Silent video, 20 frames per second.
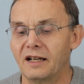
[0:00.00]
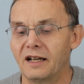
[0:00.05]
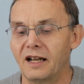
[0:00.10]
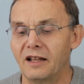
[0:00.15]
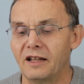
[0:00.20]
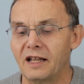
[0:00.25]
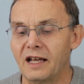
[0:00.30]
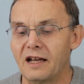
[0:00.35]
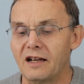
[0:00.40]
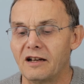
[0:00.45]

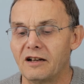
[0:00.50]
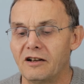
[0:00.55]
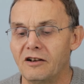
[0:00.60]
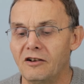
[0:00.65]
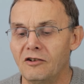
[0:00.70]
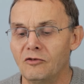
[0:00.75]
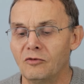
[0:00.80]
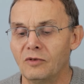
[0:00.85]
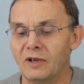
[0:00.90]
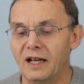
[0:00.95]
Now that
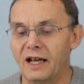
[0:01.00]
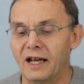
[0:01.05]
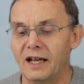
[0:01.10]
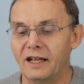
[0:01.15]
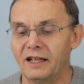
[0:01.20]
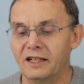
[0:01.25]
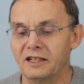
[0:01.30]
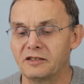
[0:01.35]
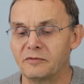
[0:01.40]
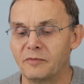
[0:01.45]
hole at
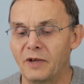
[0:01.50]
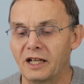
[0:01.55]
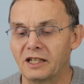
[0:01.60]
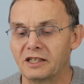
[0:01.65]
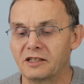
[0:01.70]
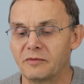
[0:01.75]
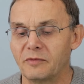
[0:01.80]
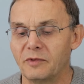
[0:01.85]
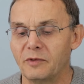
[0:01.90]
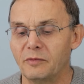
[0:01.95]
its
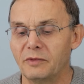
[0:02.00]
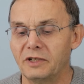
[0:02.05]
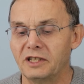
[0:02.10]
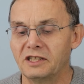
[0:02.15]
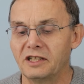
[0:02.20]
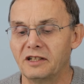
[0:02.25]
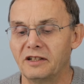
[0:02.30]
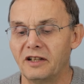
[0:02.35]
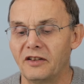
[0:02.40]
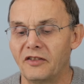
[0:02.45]
maximum
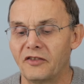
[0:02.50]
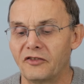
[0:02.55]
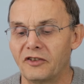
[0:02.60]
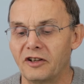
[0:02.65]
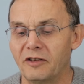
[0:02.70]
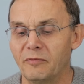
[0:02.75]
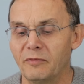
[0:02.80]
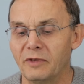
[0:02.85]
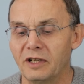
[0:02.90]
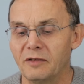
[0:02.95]
is only
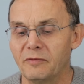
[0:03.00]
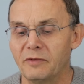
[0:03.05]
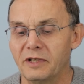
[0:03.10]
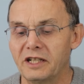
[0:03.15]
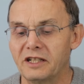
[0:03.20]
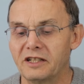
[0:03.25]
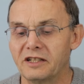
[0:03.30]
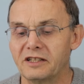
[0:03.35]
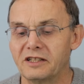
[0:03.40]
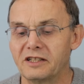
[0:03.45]
3
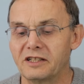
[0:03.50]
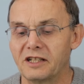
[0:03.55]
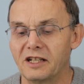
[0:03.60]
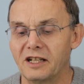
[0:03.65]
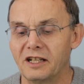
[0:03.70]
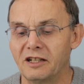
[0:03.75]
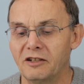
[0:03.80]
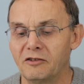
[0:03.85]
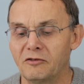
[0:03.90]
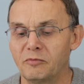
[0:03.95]
millimeters,
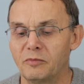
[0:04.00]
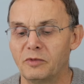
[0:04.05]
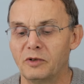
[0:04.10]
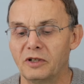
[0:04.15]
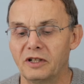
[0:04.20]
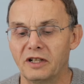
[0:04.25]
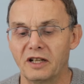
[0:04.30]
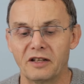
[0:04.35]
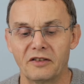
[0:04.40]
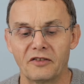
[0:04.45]
and you're
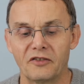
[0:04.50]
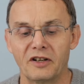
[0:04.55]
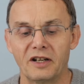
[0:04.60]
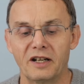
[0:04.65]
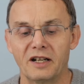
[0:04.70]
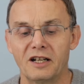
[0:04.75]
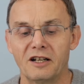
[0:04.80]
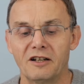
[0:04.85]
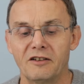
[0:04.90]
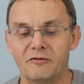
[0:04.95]
putting a
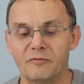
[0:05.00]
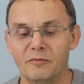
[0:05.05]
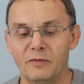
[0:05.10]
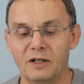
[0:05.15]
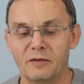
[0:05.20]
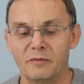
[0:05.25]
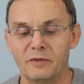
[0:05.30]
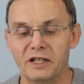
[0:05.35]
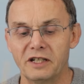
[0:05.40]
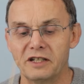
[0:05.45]
3.5
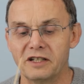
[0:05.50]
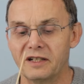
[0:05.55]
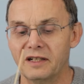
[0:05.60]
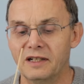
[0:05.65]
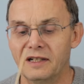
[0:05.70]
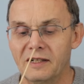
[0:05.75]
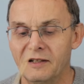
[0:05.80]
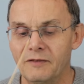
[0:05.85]
millimeter,